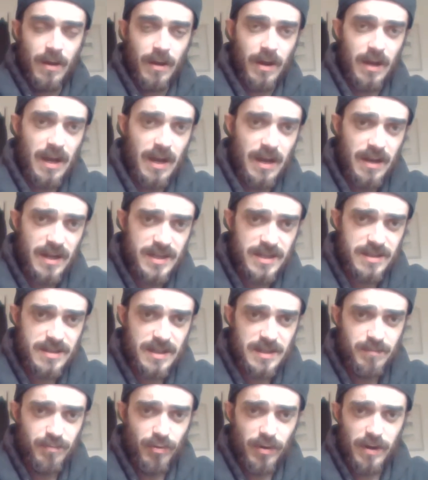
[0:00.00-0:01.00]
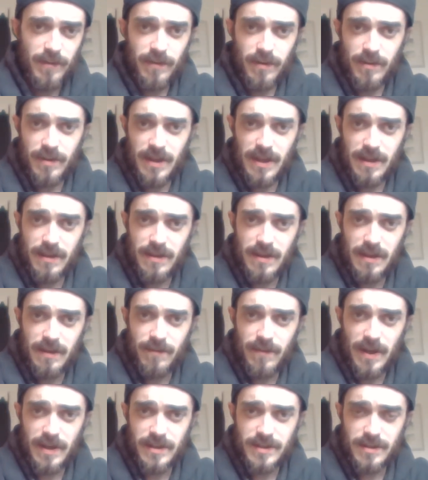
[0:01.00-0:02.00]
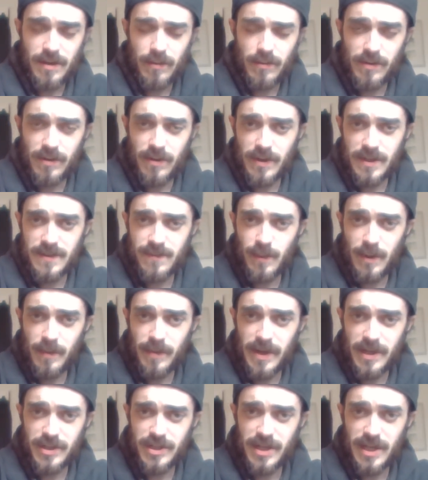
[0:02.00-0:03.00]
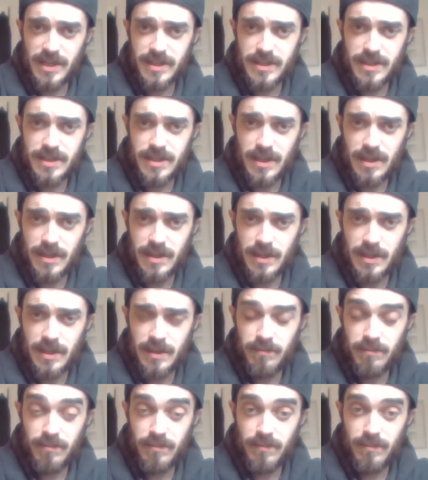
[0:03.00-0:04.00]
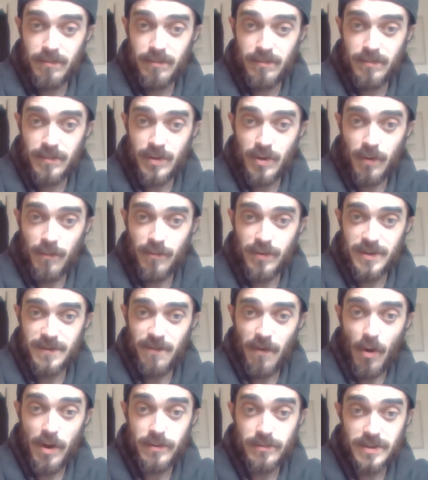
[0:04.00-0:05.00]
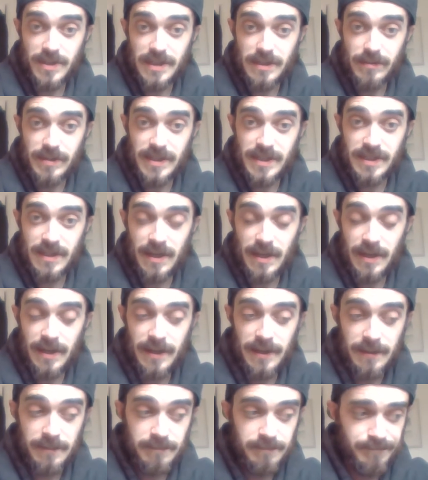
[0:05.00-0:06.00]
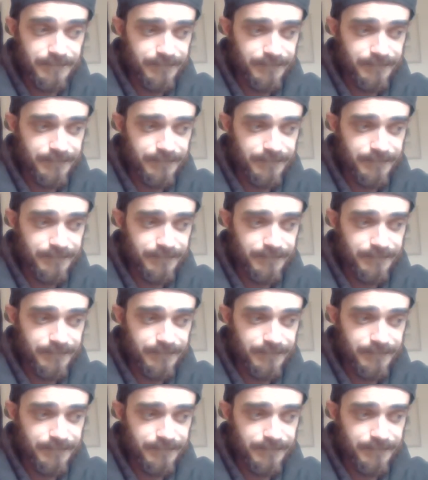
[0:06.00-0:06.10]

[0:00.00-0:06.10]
Okay, let's preview the Vegas Golden Knights Winnipeg Jets conference final series. I